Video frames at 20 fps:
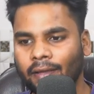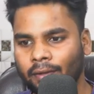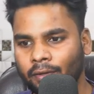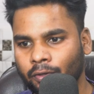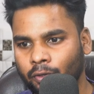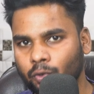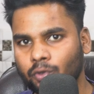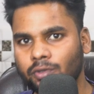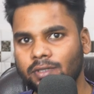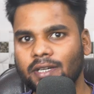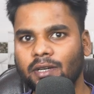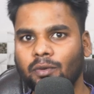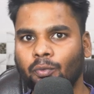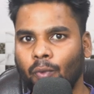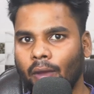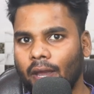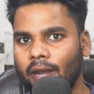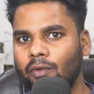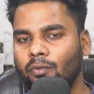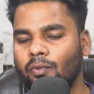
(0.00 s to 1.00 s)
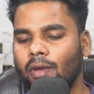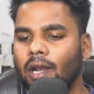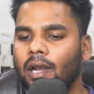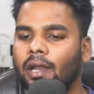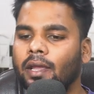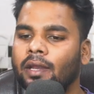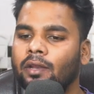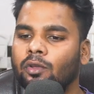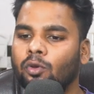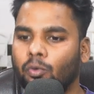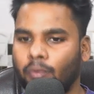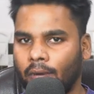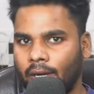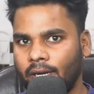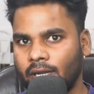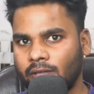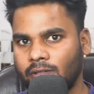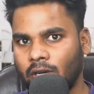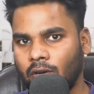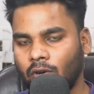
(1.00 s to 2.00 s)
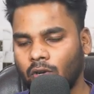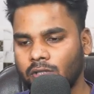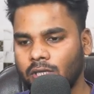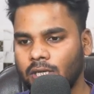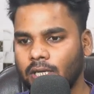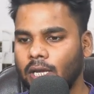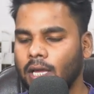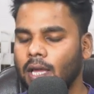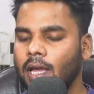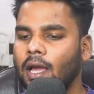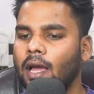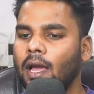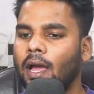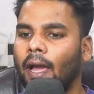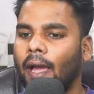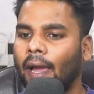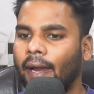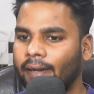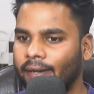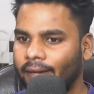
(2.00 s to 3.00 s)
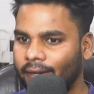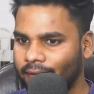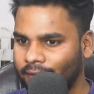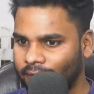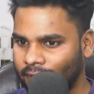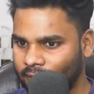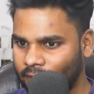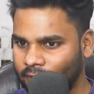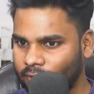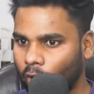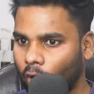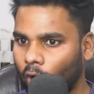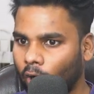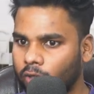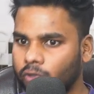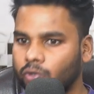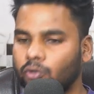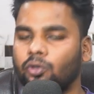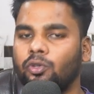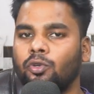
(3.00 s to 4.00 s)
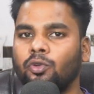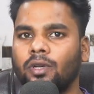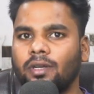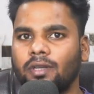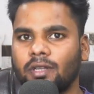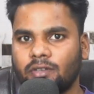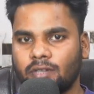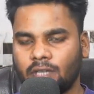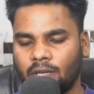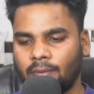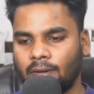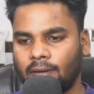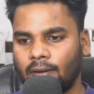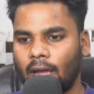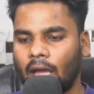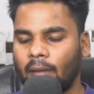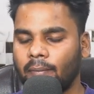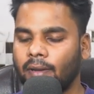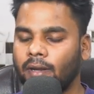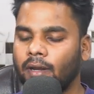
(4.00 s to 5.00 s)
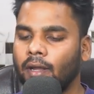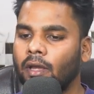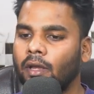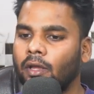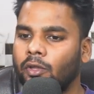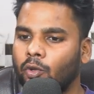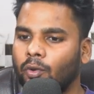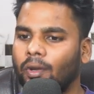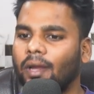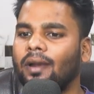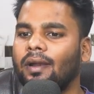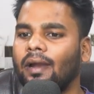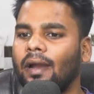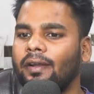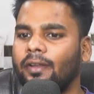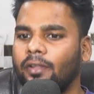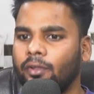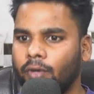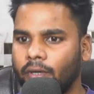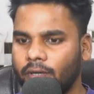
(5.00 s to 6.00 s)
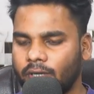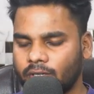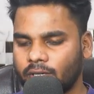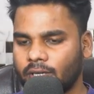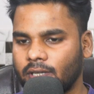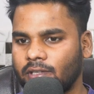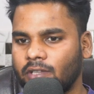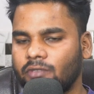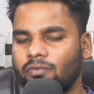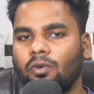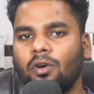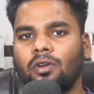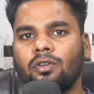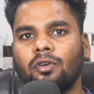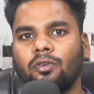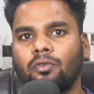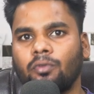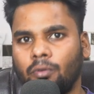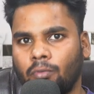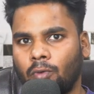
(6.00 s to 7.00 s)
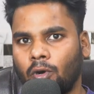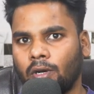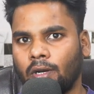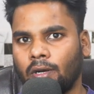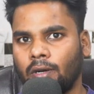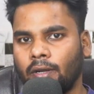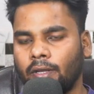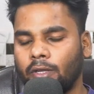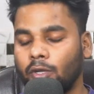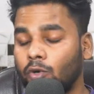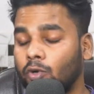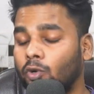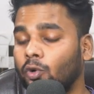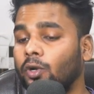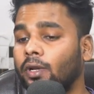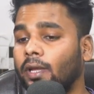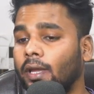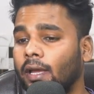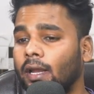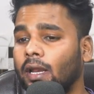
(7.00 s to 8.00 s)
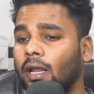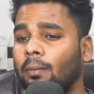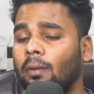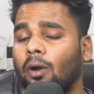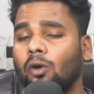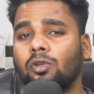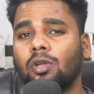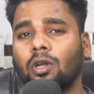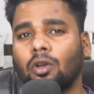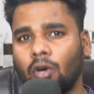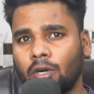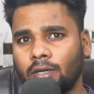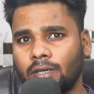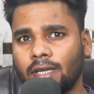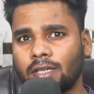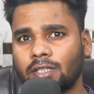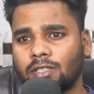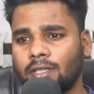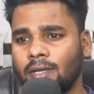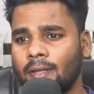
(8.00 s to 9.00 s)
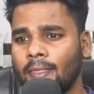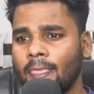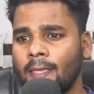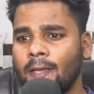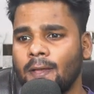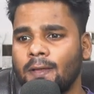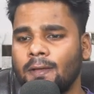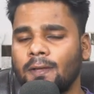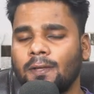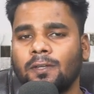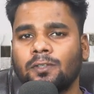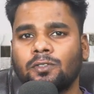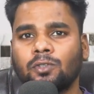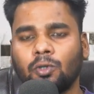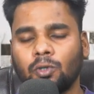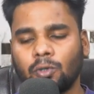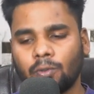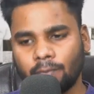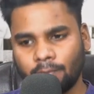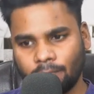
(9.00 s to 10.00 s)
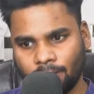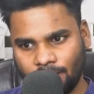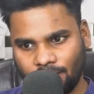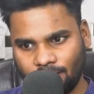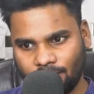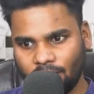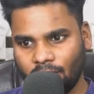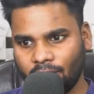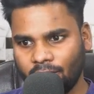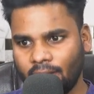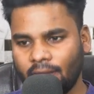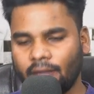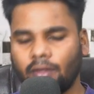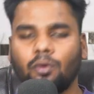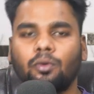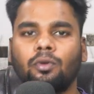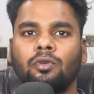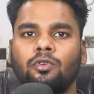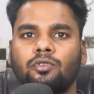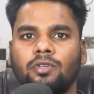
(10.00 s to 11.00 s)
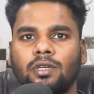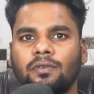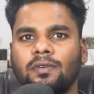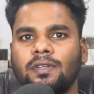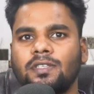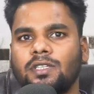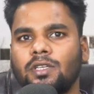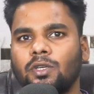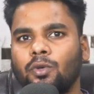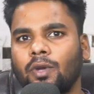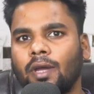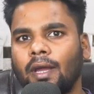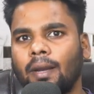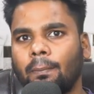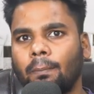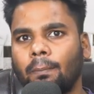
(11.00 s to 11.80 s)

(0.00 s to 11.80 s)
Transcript: use it very well in your validation logic. And this is also unit testable. I mean, you can write unit test cases for your ViewModel. You don't care about the context. So this is a way using which you can